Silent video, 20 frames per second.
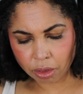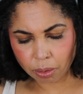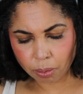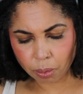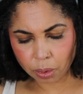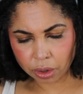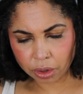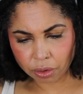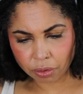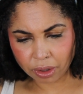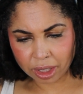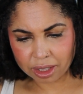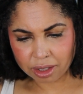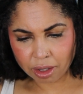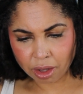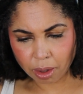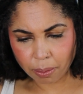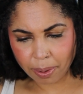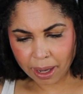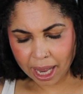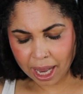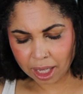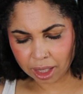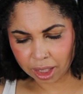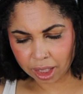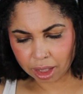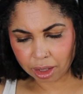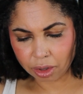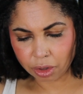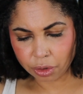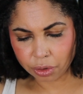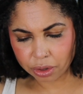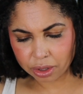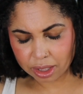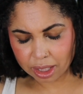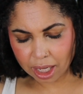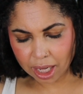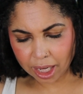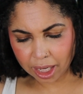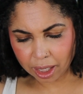what the rest of the palette
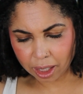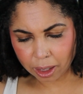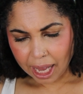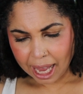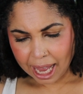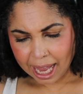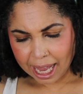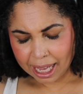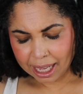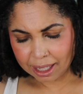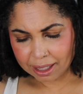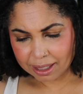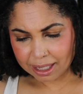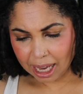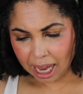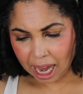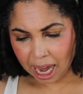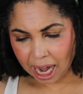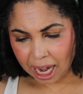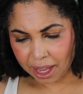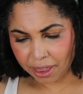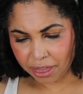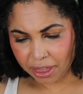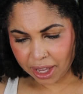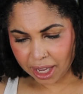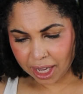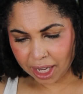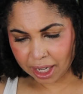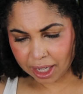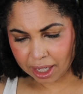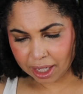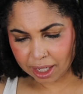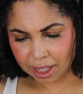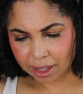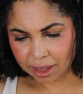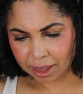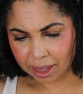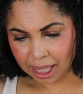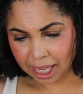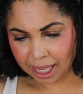looks like. And I think
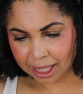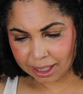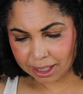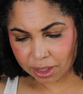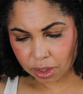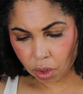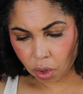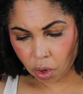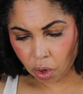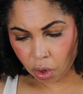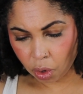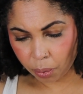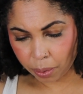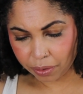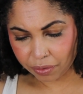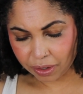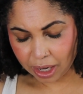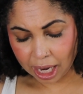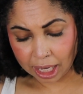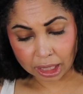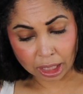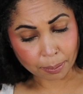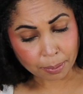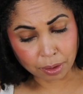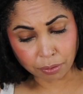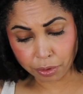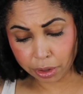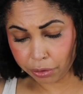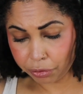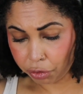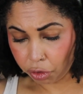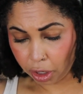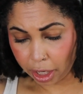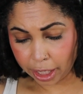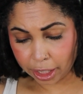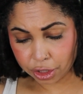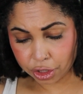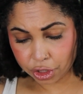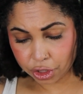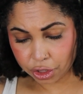that's all we've got. Let me
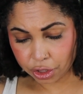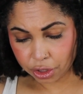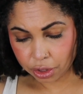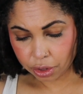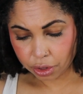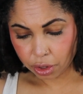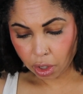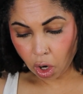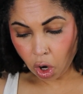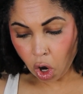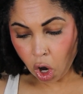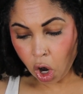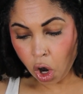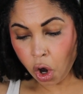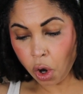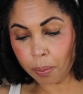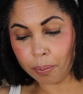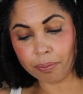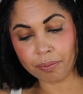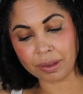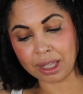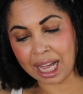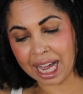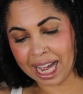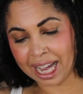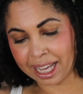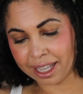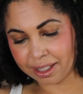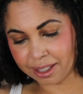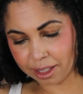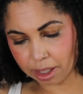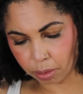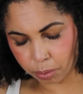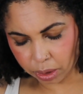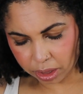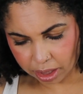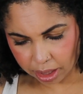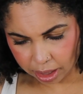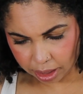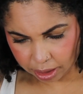refresh. Oh, lies.
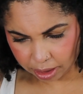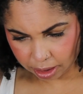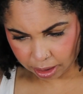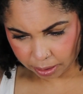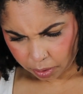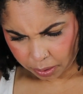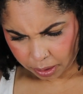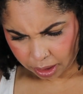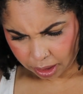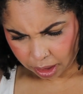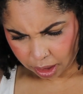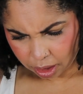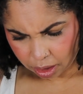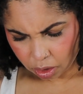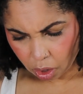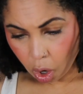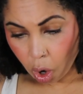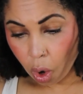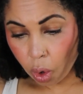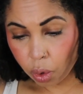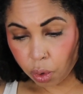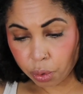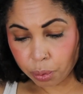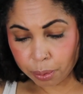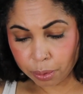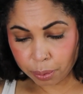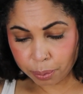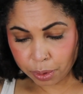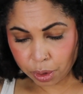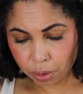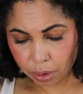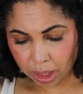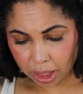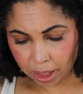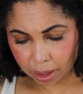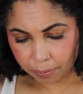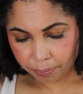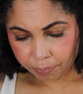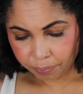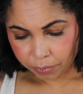What's this? Oh, Uma
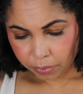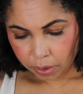Beauty.